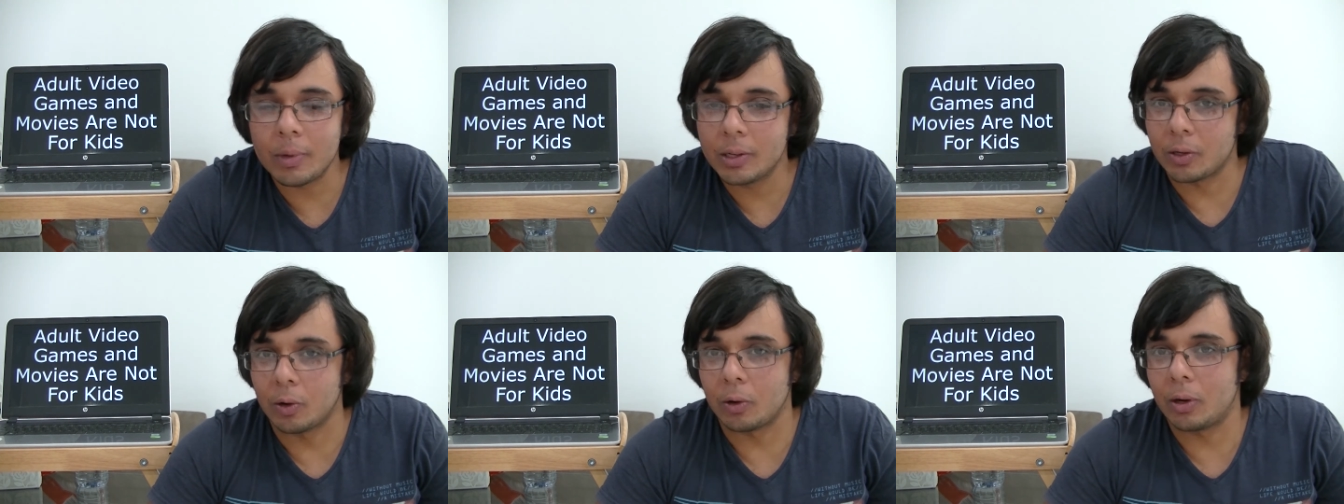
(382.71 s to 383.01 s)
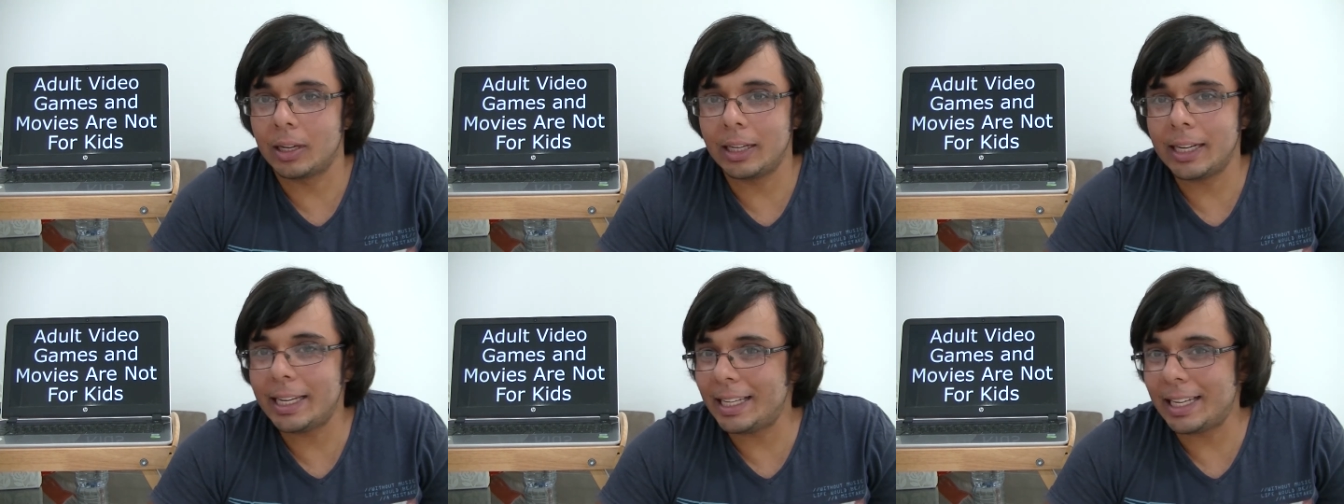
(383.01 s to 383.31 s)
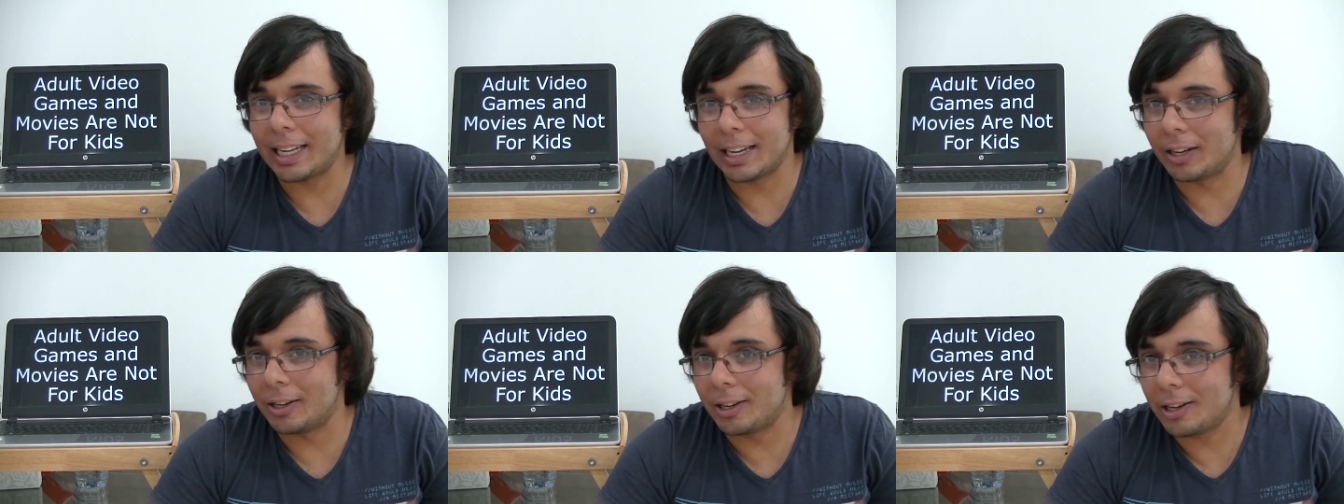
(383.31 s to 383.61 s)
so
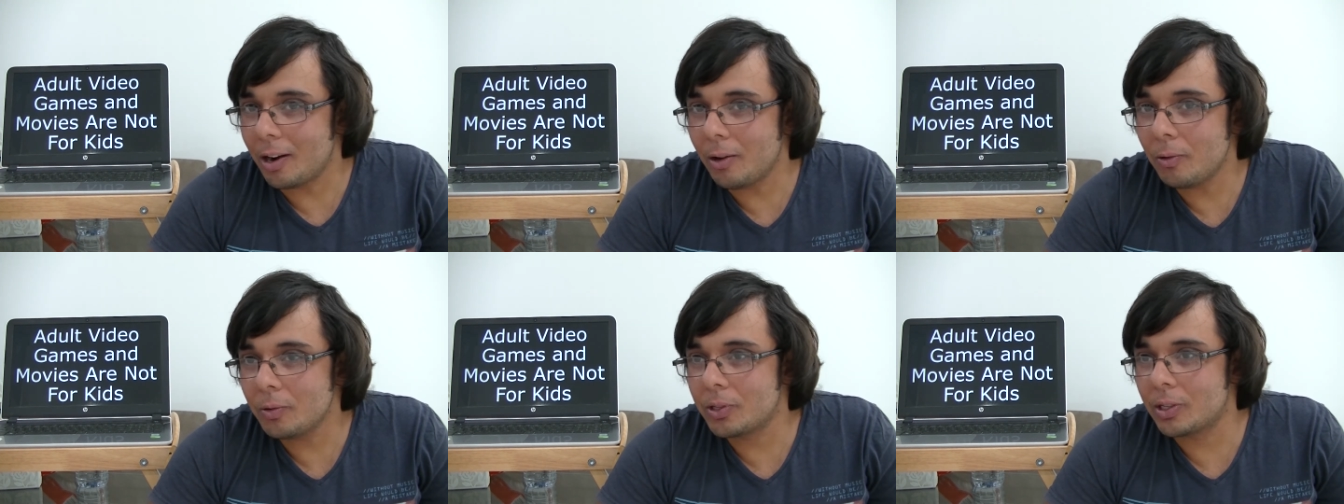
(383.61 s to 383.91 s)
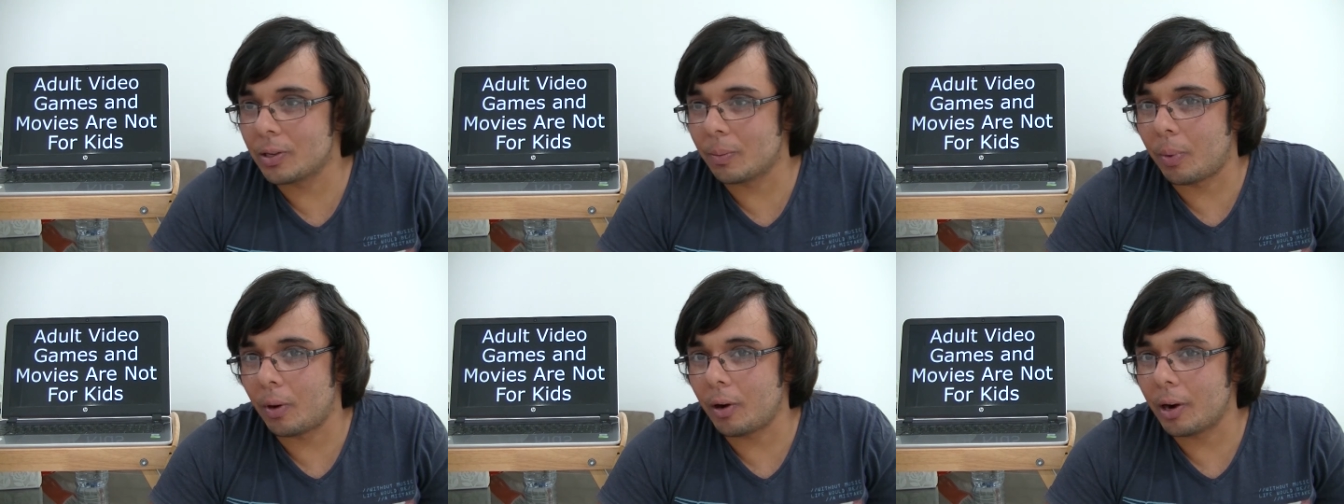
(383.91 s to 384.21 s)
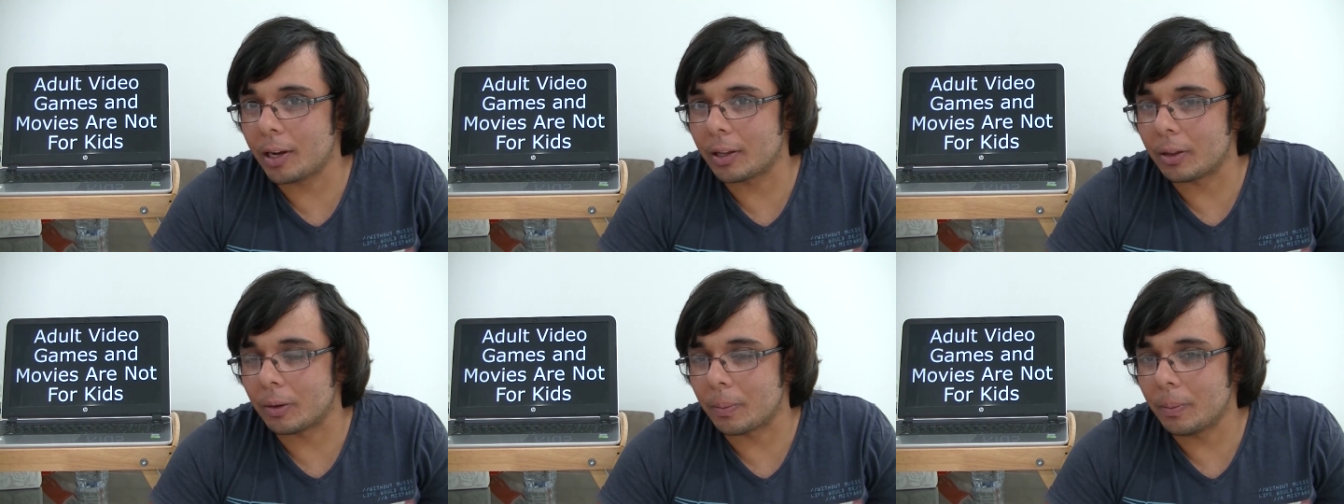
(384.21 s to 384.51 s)
clearly adults are
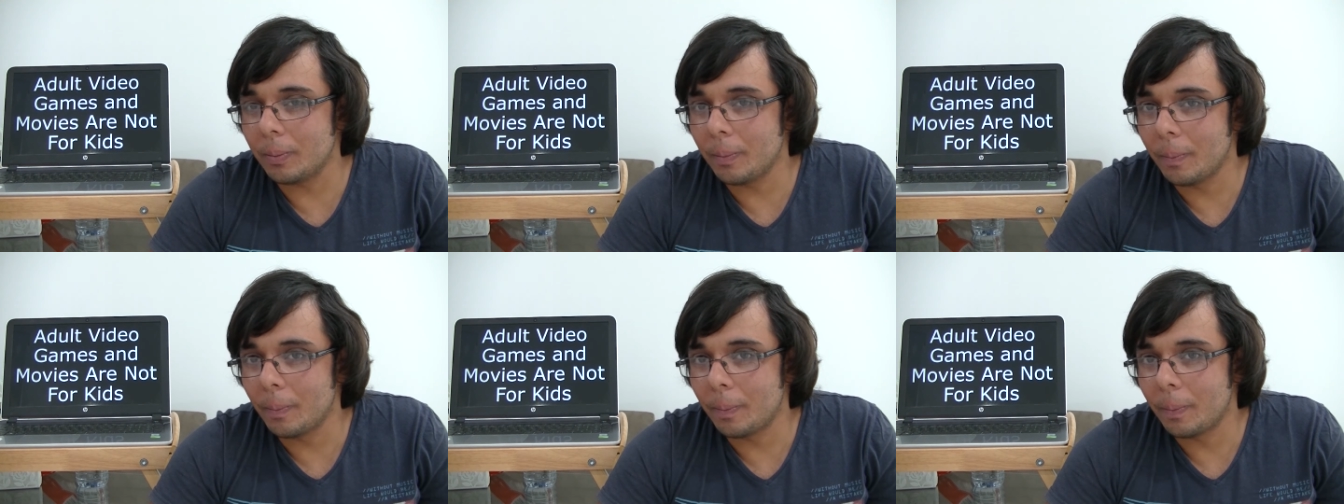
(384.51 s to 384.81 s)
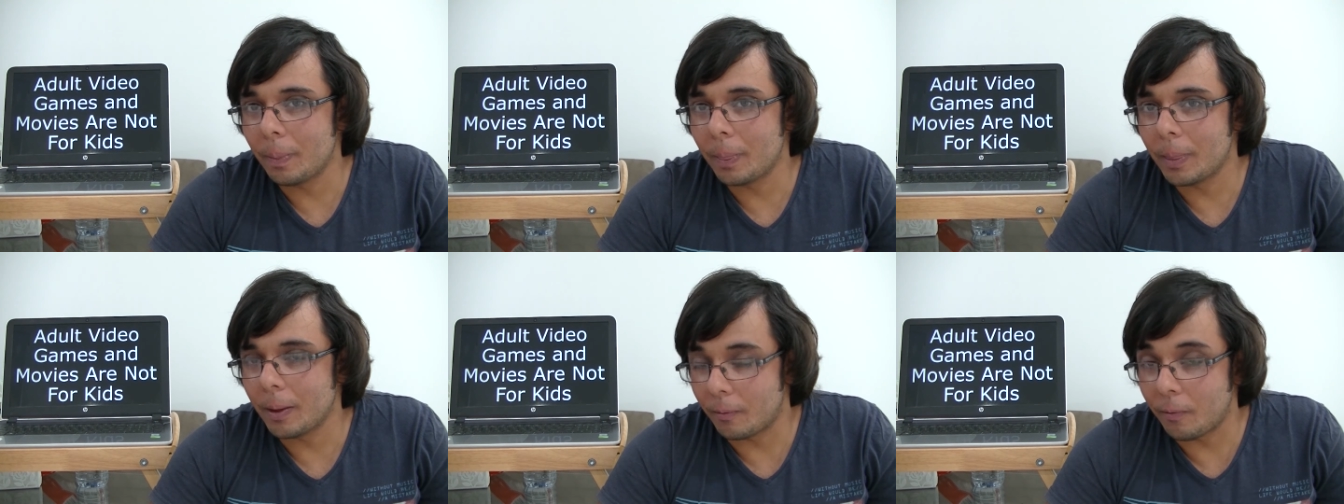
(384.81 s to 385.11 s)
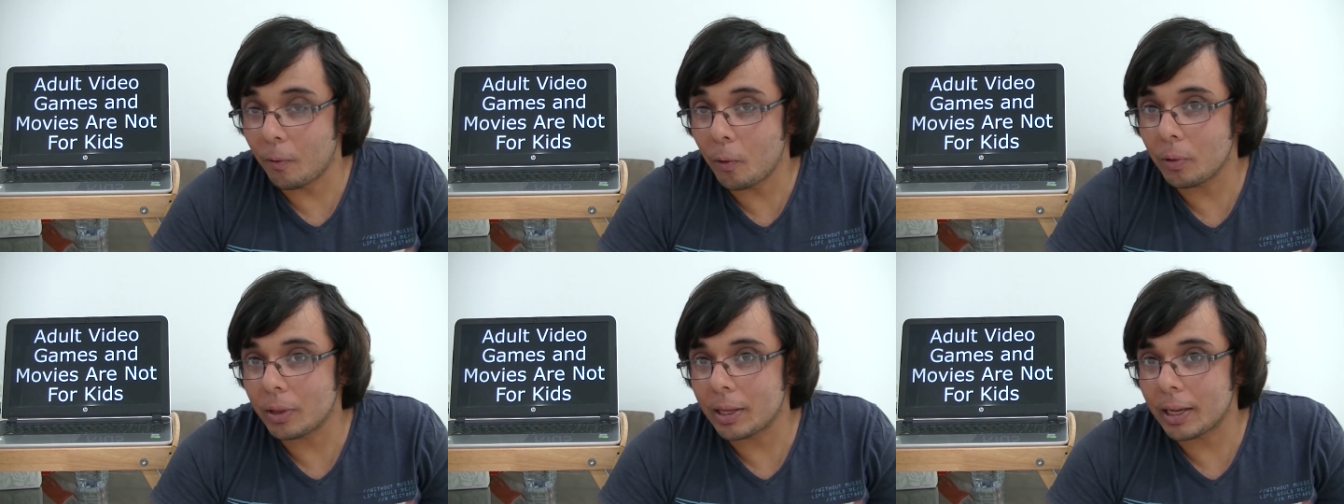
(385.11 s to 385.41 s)
buying them
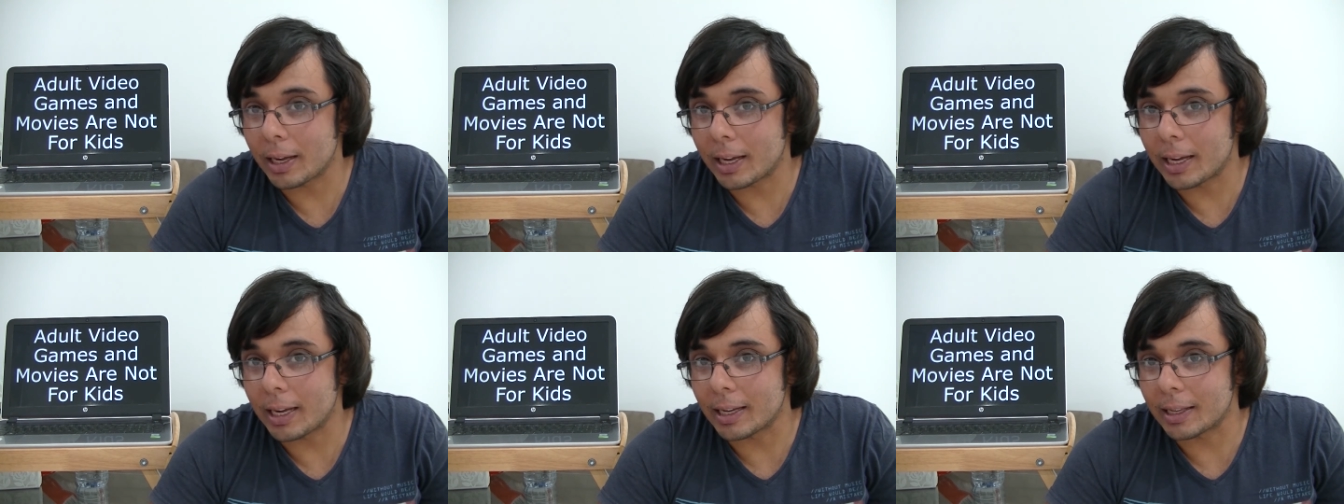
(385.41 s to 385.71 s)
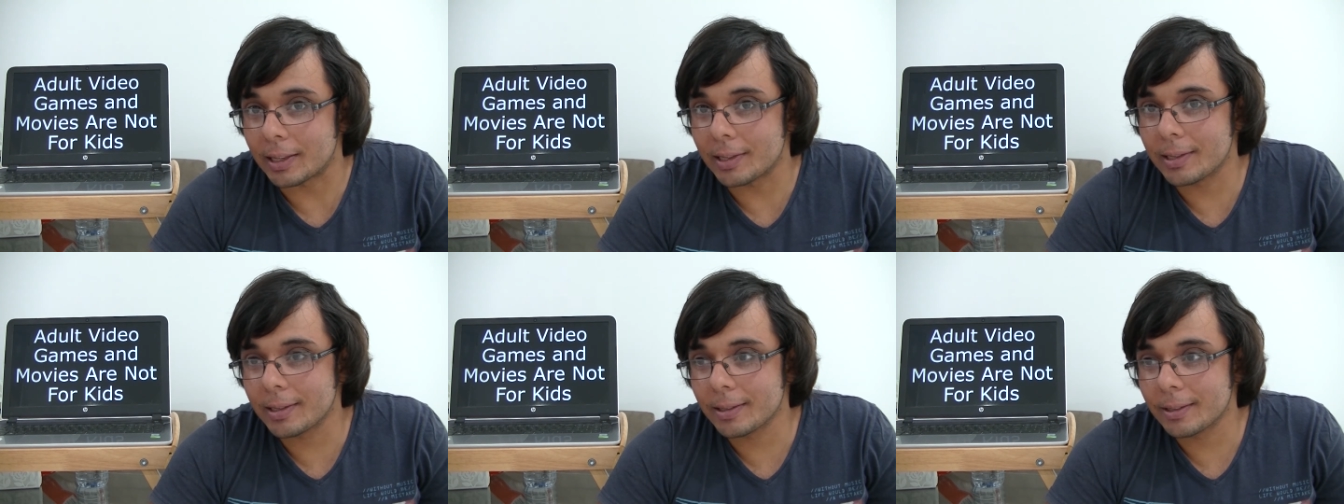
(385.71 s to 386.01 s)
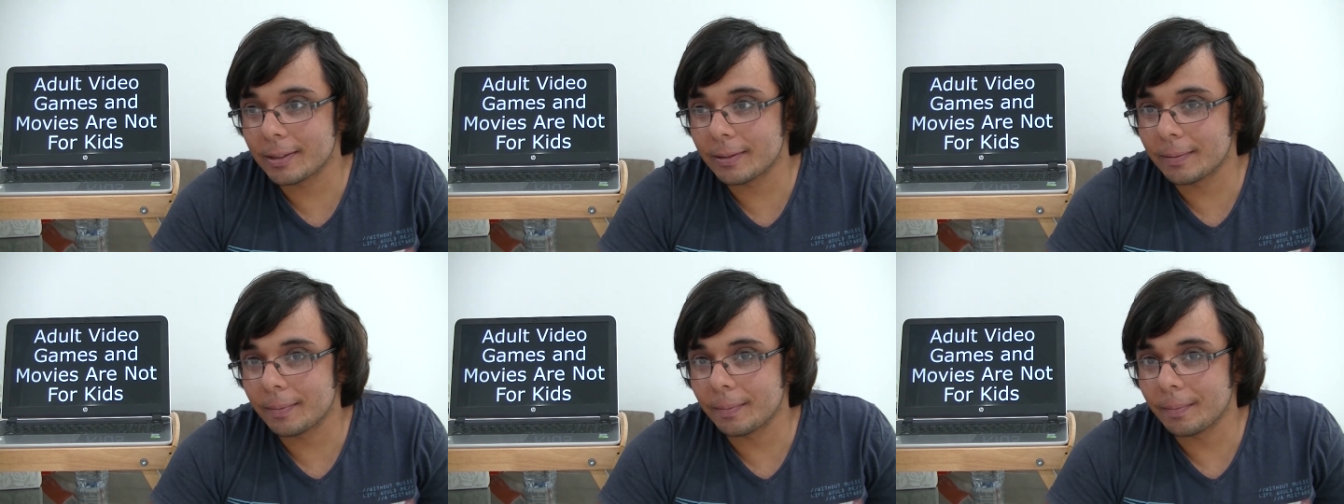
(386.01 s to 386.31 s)
for their kids,